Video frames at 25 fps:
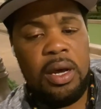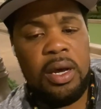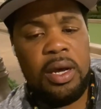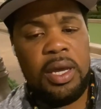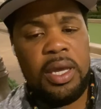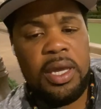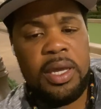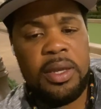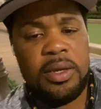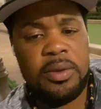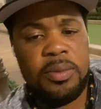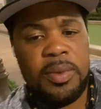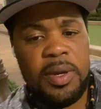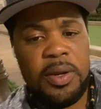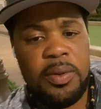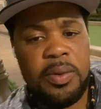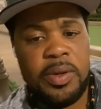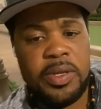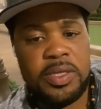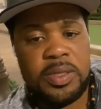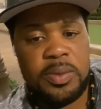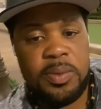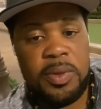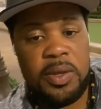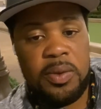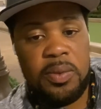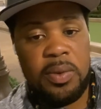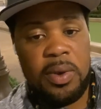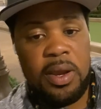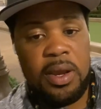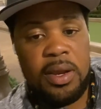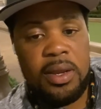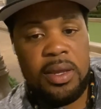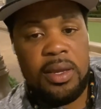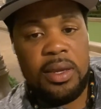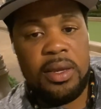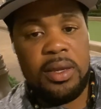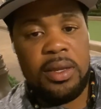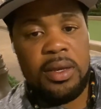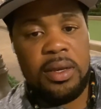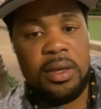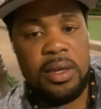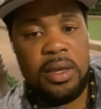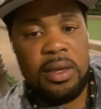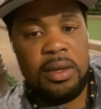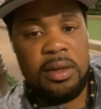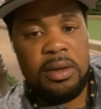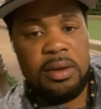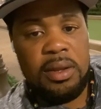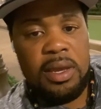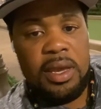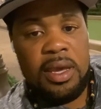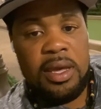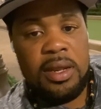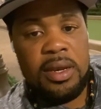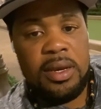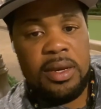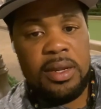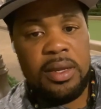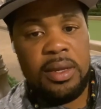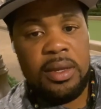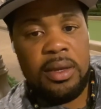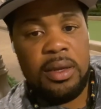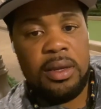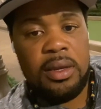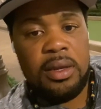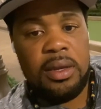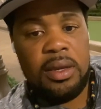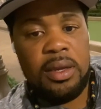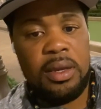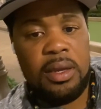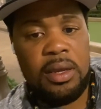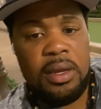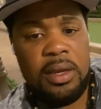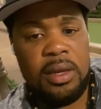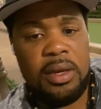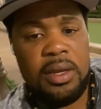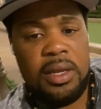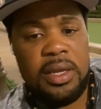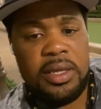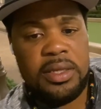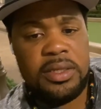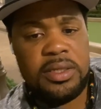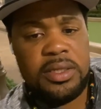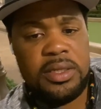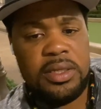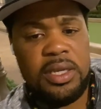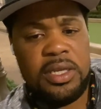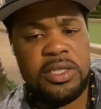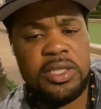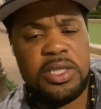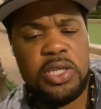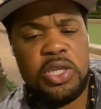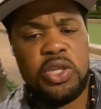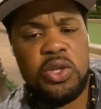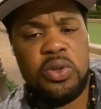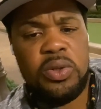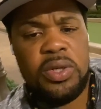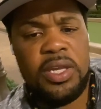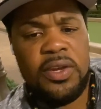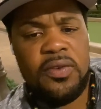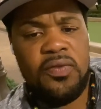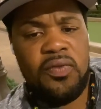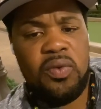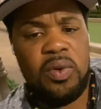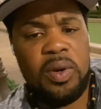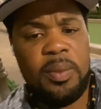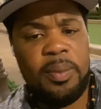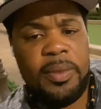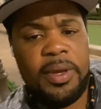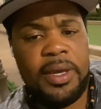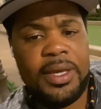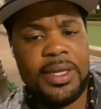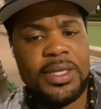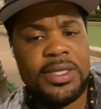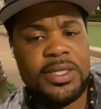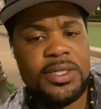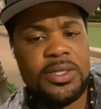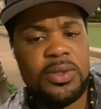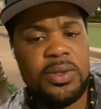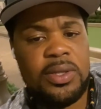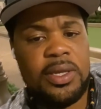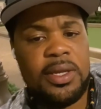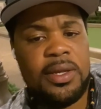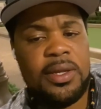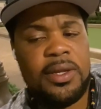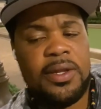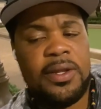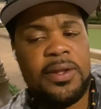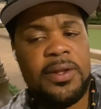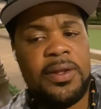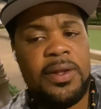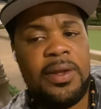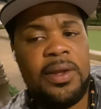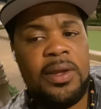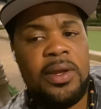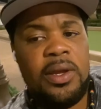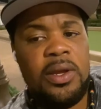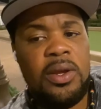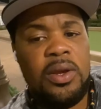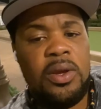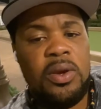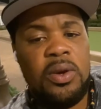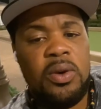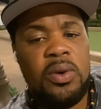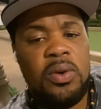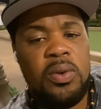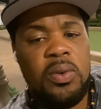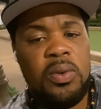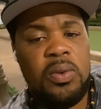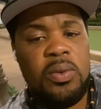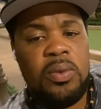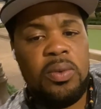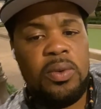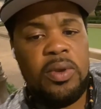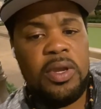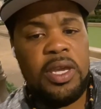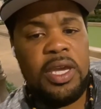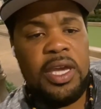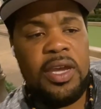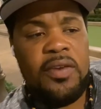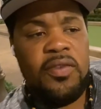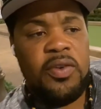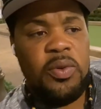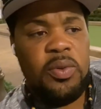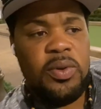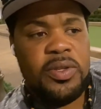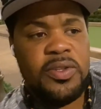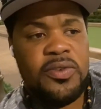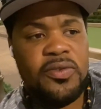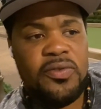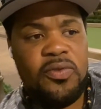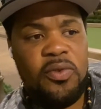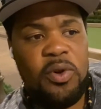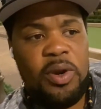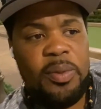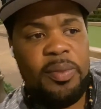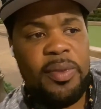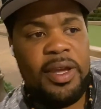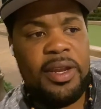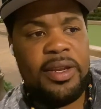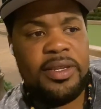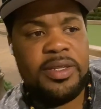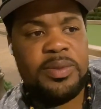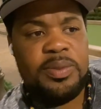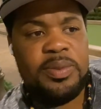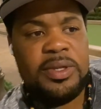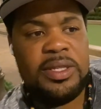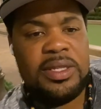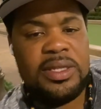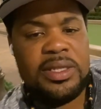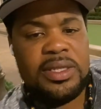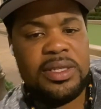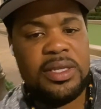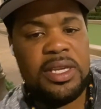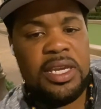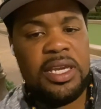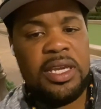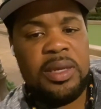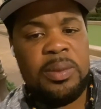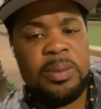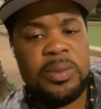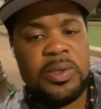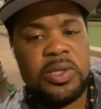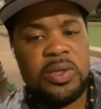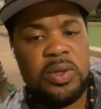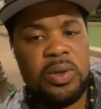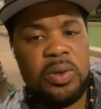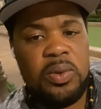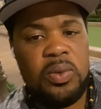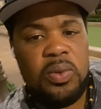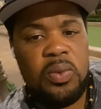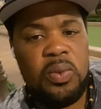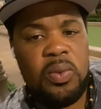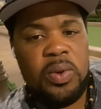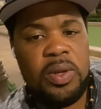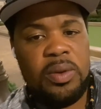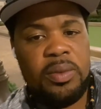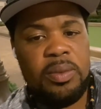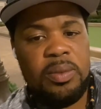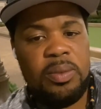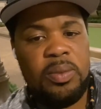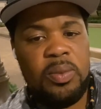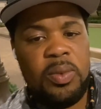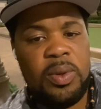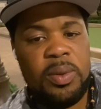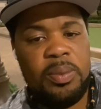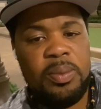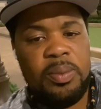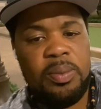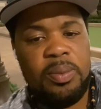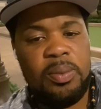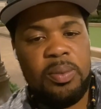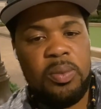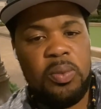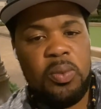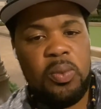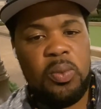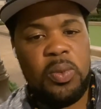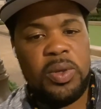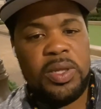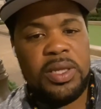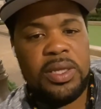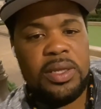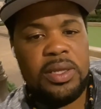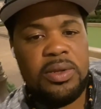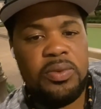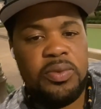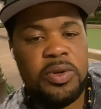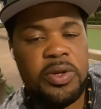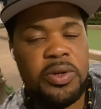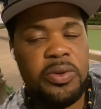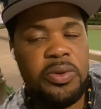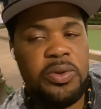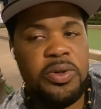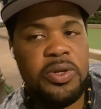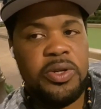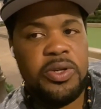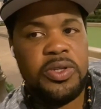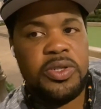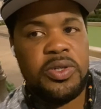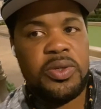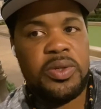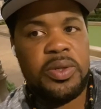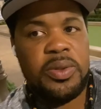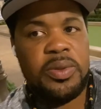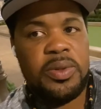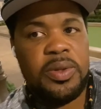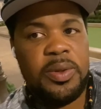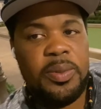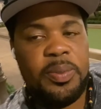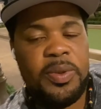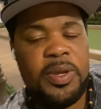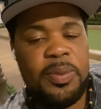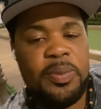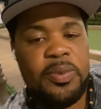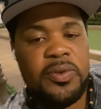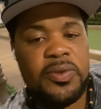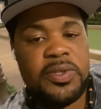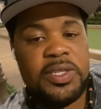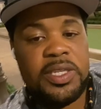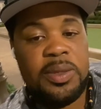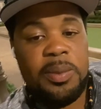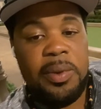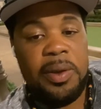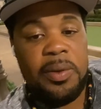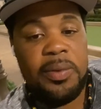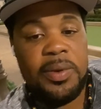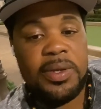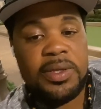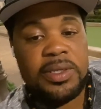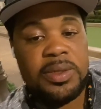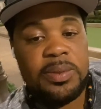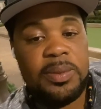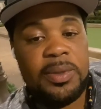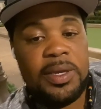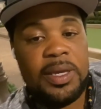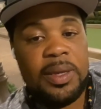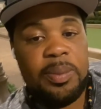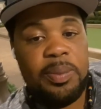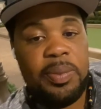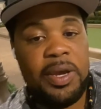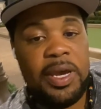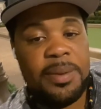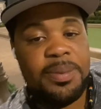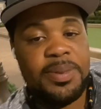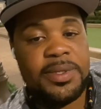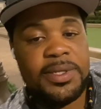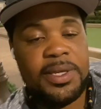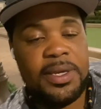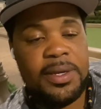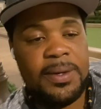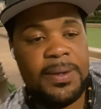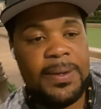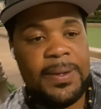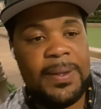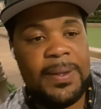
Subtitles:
in my resume writing and editing. And it's a unique format, so that everyone's format has been the same. So when recruiters or people see my resume, it pops out,